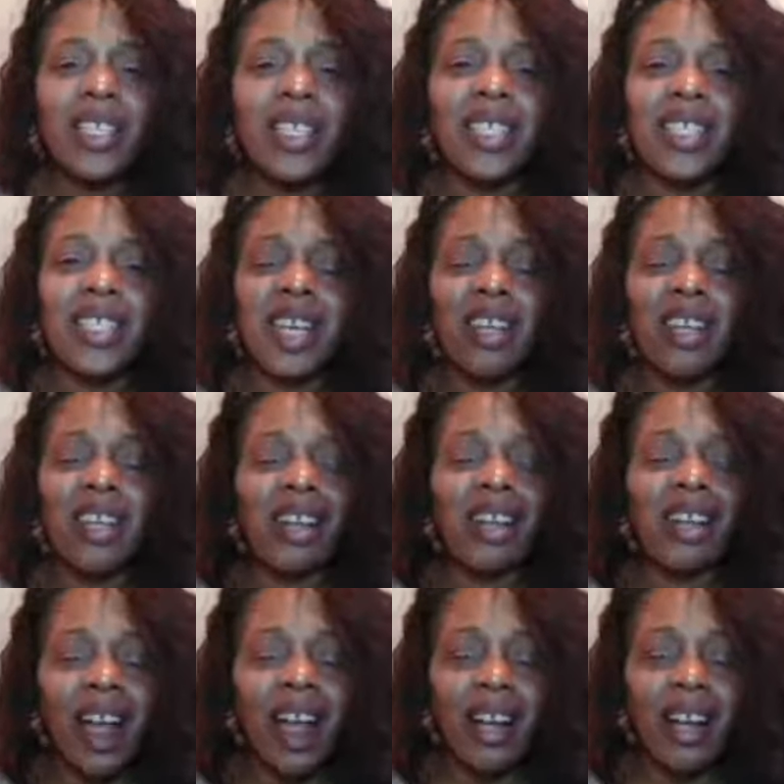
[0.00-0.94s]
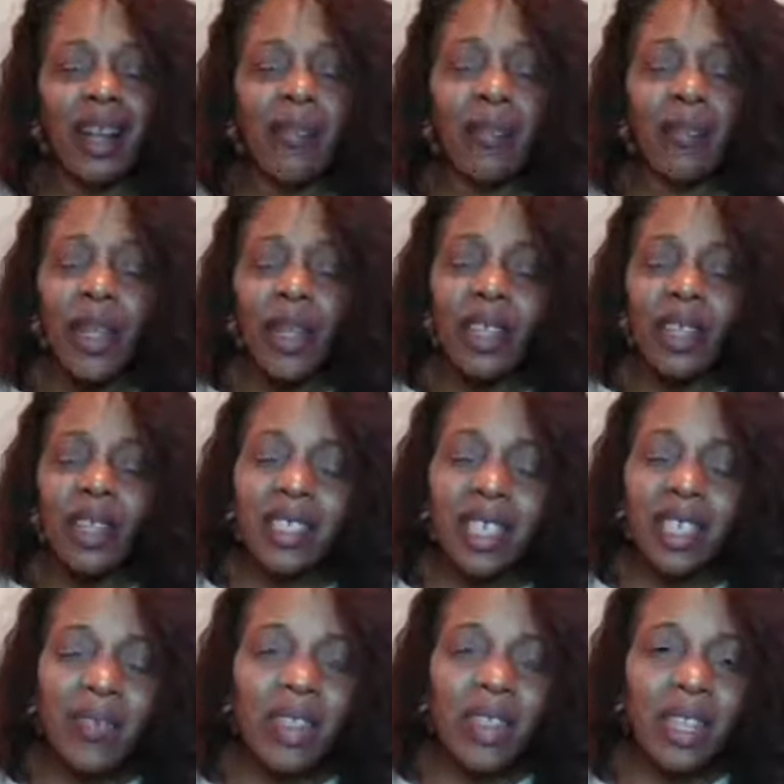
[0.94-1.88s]
Whether it's sin or not,
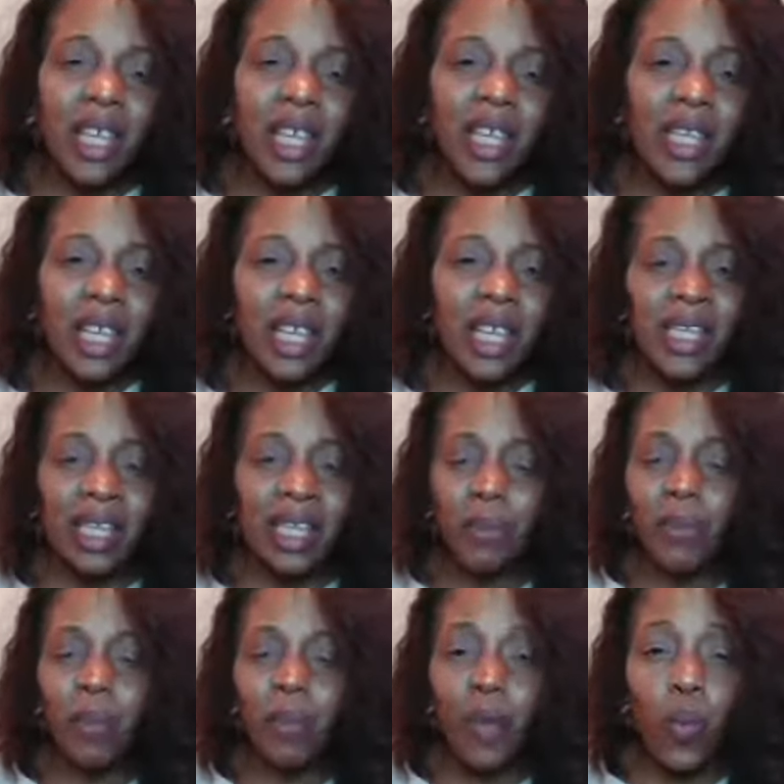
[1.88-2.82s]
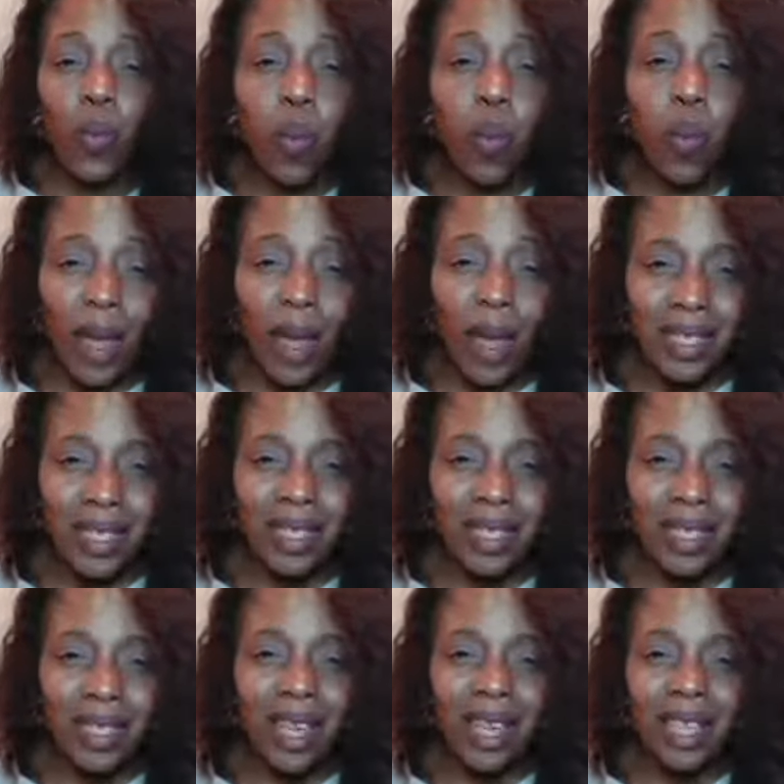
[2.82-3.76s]
there's even things that
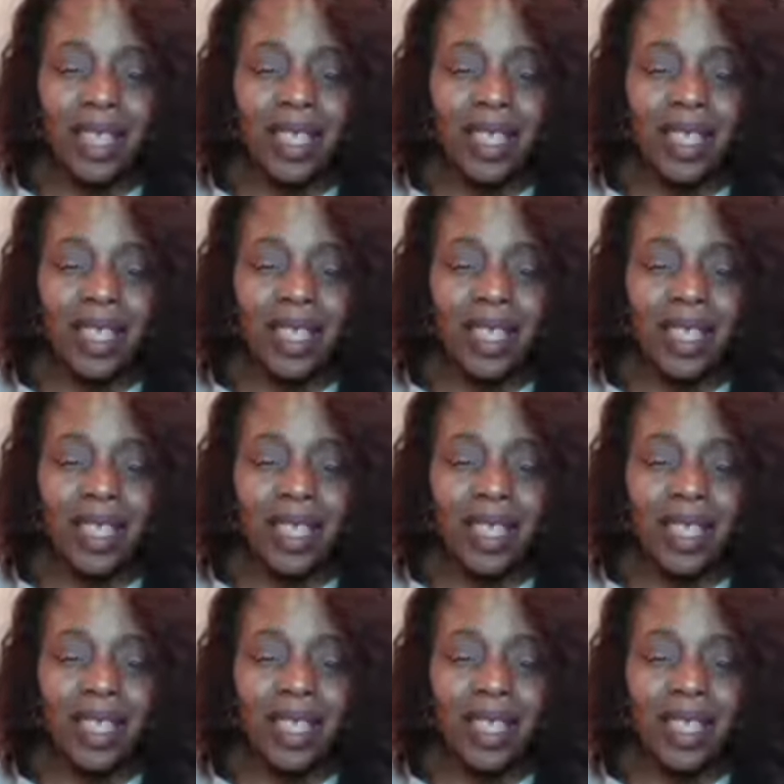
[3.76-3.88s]
simply